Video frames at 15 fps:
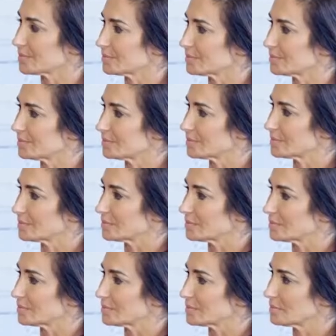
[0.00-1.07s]

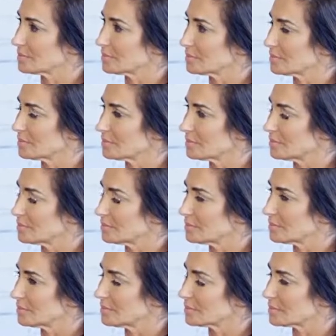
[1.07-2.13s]

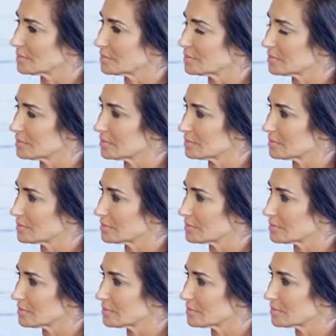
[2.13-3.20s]

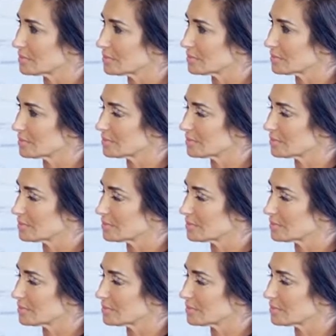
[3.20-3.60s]
(not speaking)